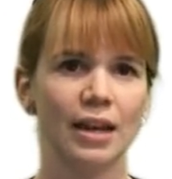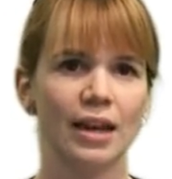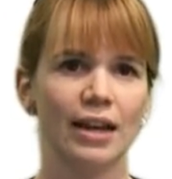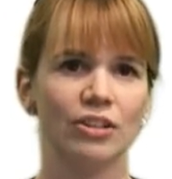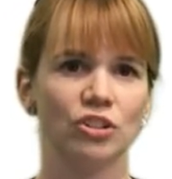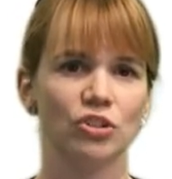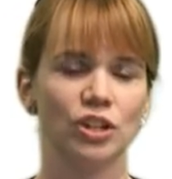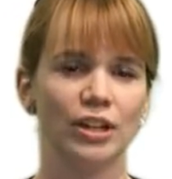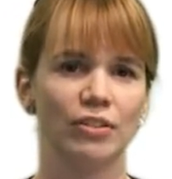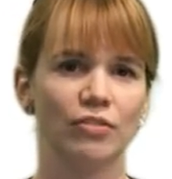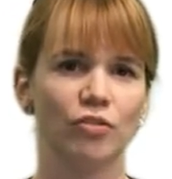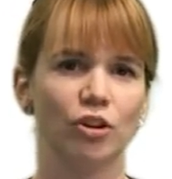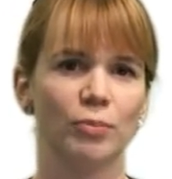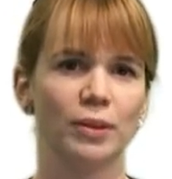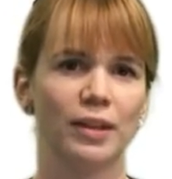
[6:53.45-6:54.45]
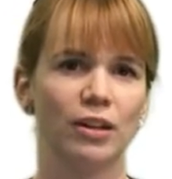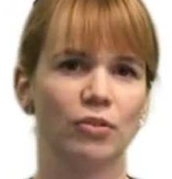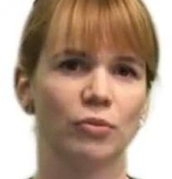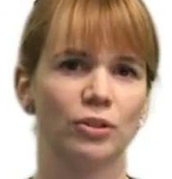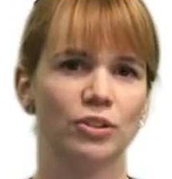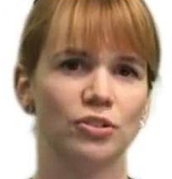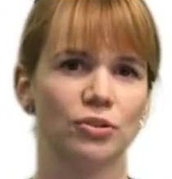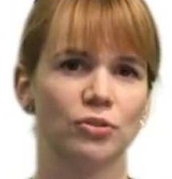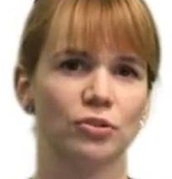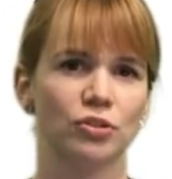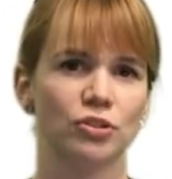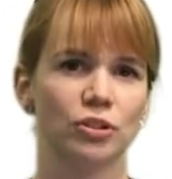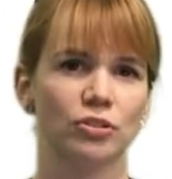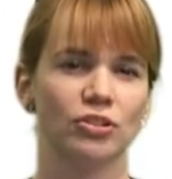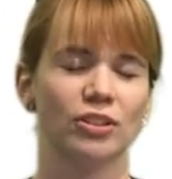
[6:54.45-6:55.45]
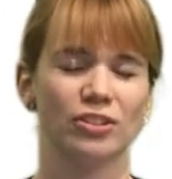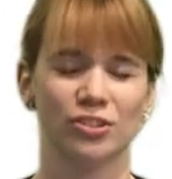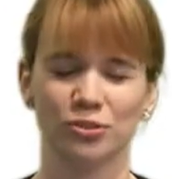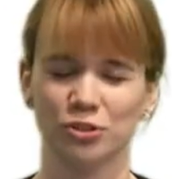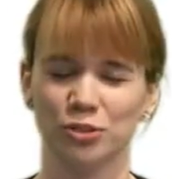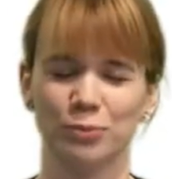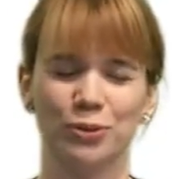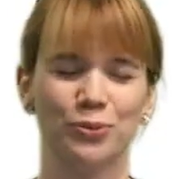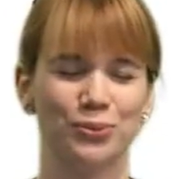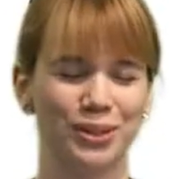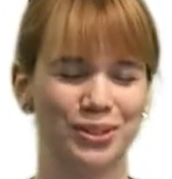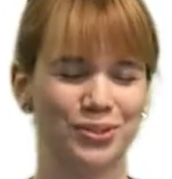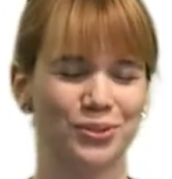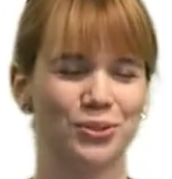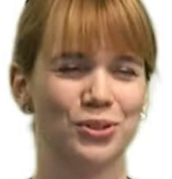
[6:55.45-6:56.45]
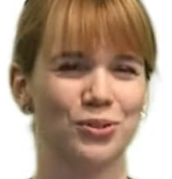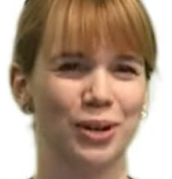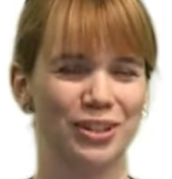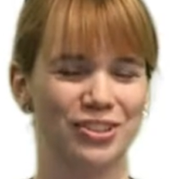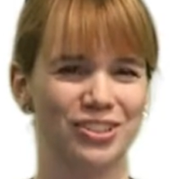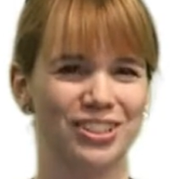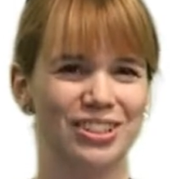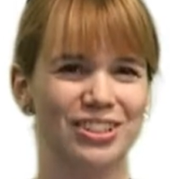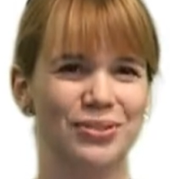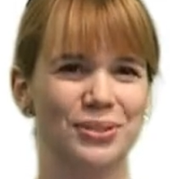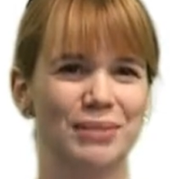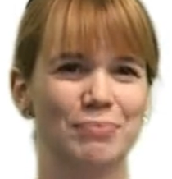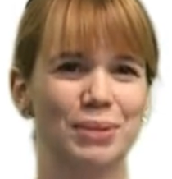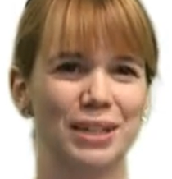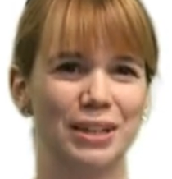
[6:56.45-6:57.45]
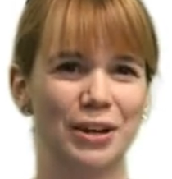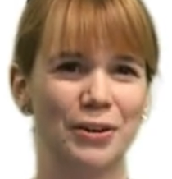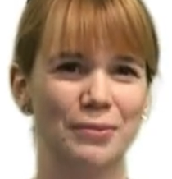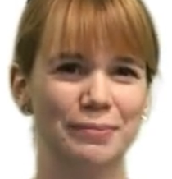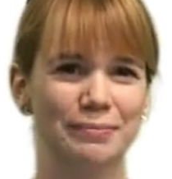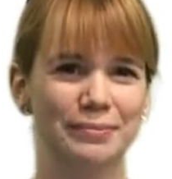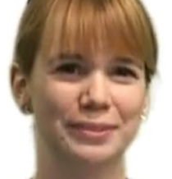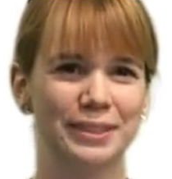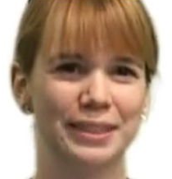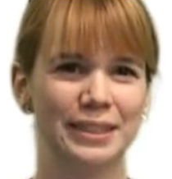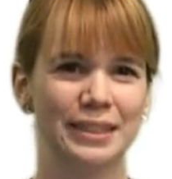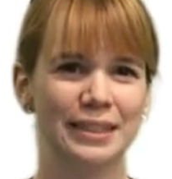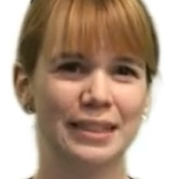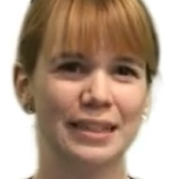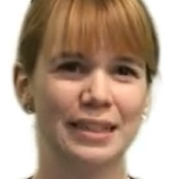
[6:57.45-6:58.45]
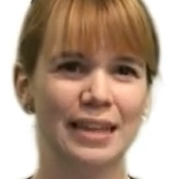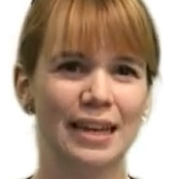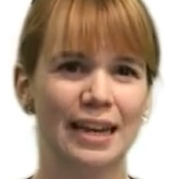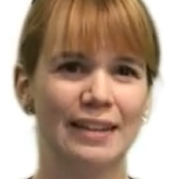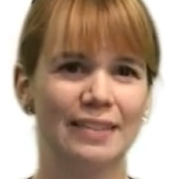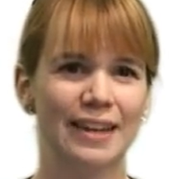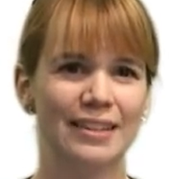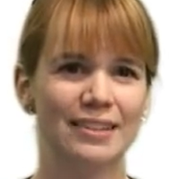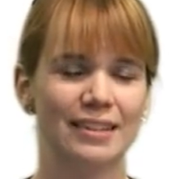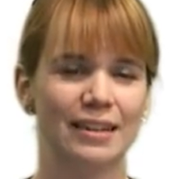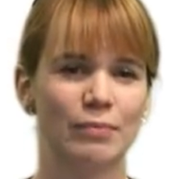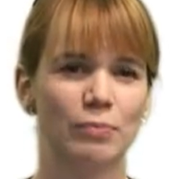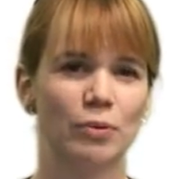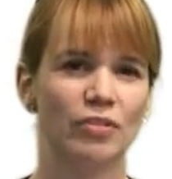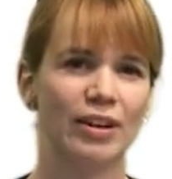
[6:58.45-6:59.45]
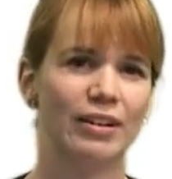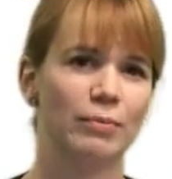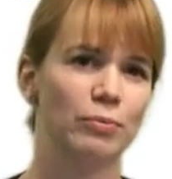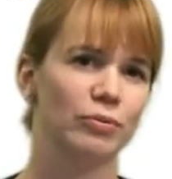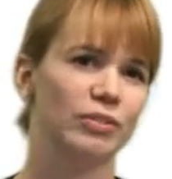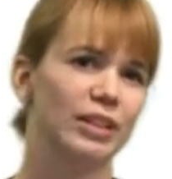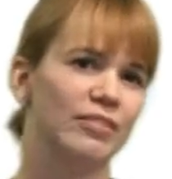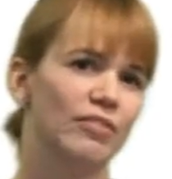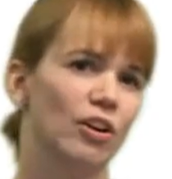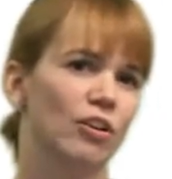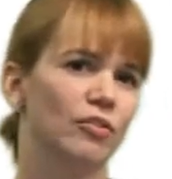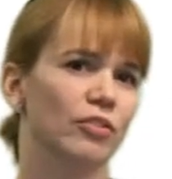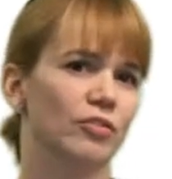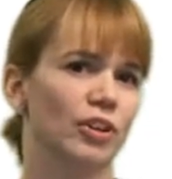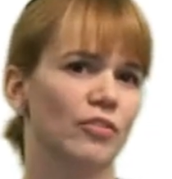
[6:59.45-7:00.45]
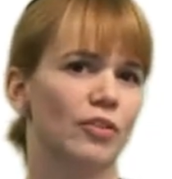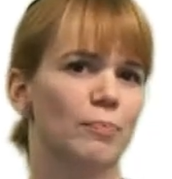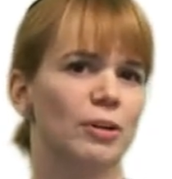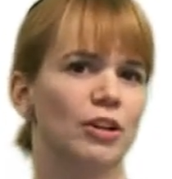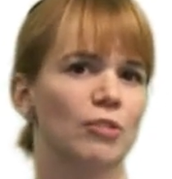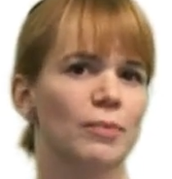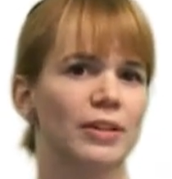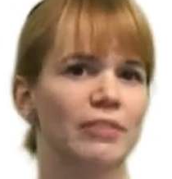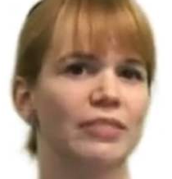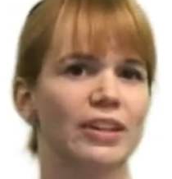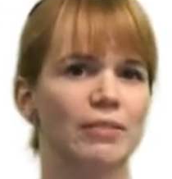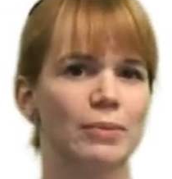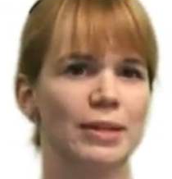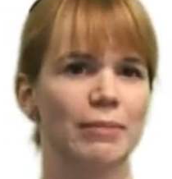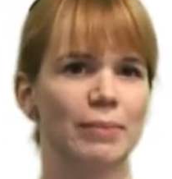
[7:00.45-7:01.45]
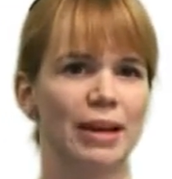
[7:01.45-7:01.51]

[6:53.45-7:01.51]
I showed you how to formulate a searchable research question using Pico. And lastly, I provided a brief overview of the pyramid of EBM